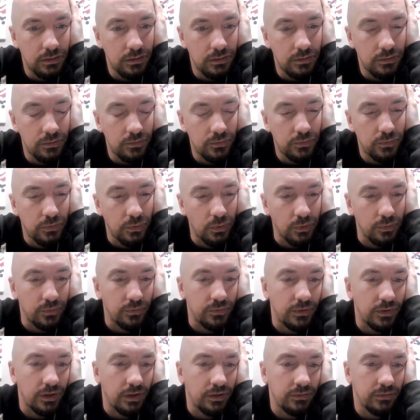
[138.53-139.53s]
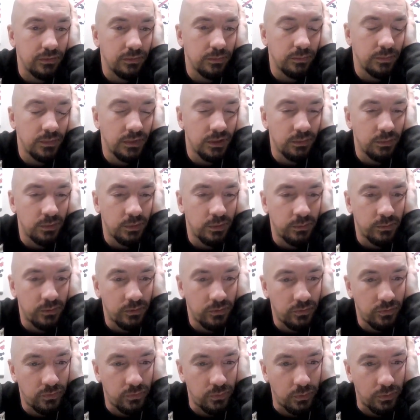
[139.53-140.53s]
4, 5, minimum of
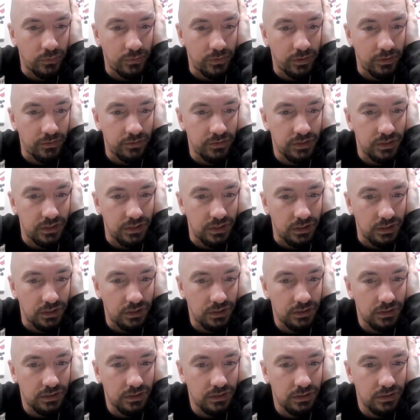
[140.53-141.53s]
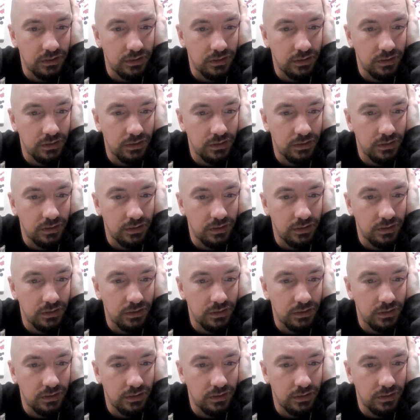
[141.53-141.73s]
4, 5, 6.